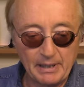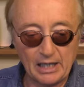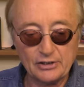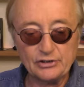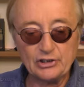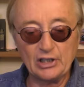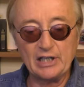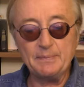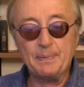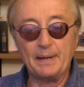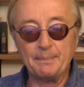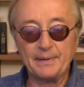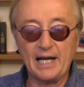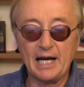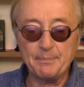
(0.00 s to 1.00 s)
Power steering
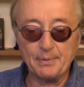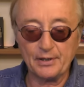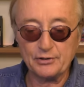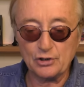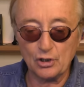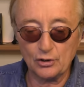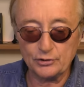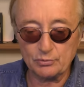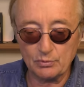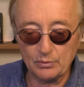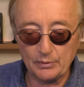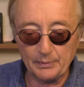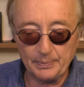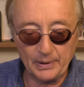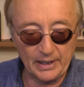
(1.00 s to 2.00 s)
pump and high pressure hose
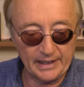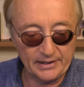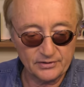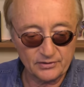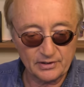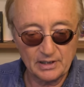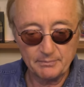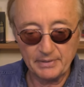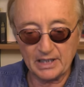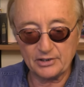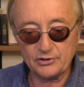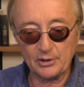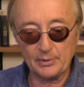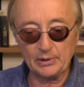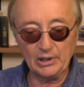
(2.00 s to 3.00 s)
were replaced
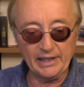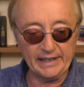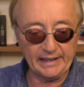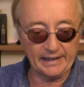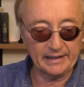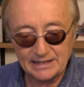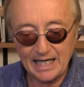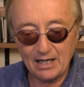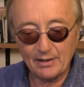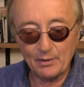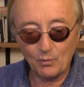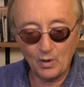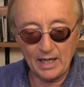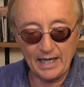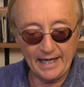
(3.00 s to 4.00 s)
because they were leaking. Now
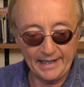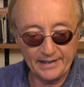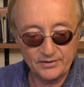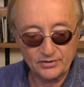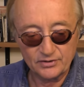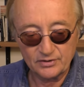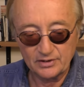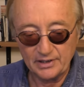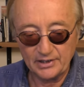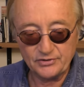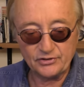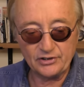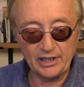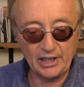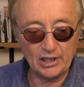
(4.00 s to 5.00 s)
it whines. It
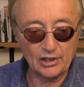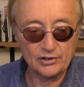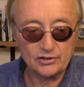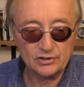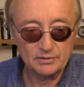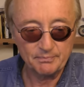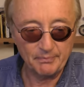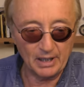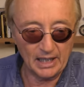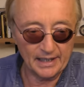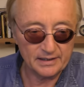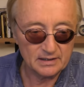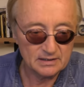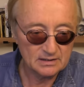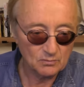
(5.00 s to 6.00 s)
steers,
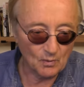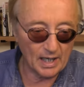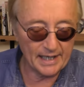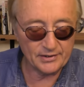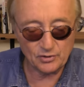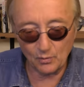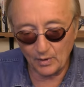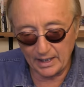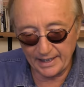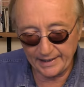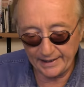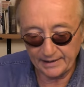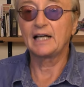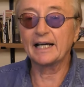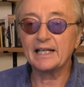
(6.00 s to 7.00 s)
but why is it
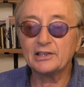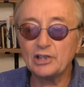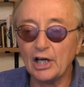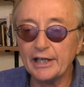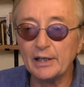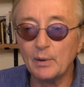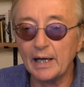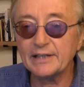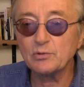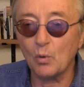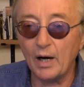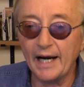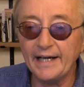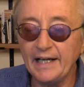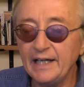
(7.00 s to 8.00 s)
whining? I can tell you why it's
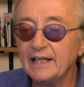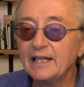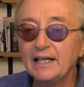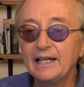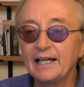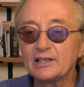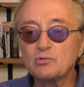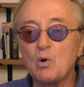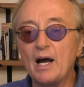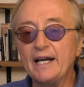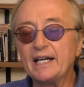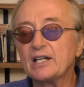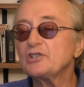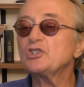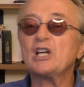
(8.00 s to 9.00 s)
whining. It's whining
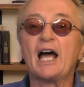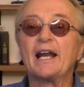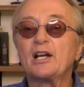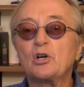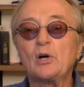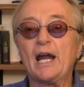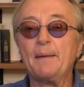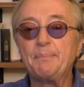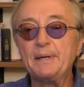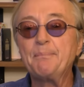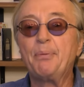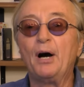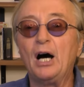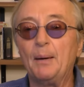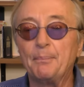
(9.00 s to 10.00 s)
because you got a crappy
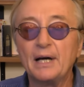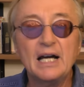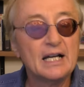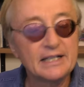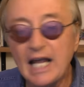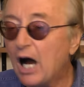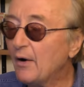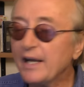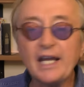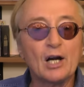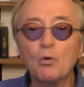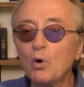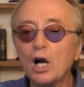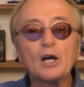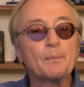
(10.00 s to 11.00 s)
pump. Now, it
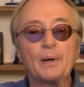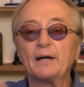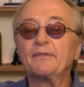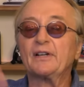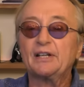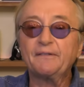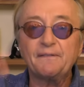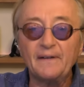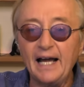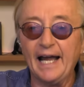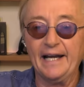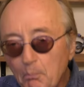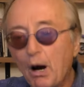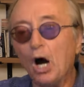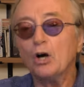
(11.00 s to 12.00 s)
can work perfectly fine.
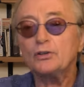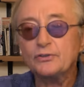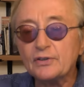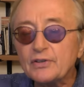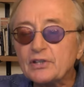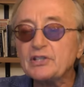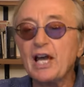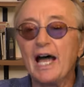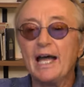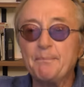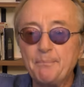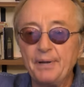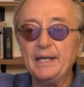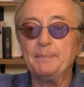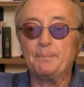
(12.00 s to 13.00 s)
Most of the time,
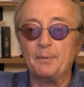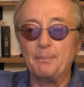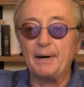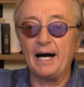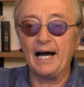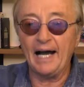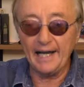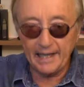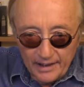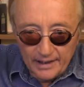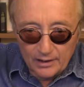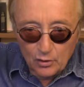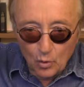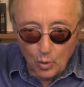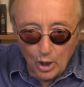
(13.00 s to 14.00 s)
people buy,
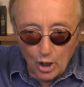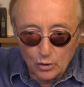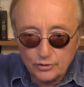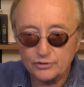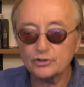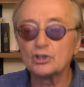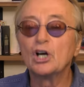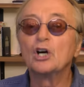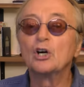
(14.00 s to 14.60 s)
in quotes,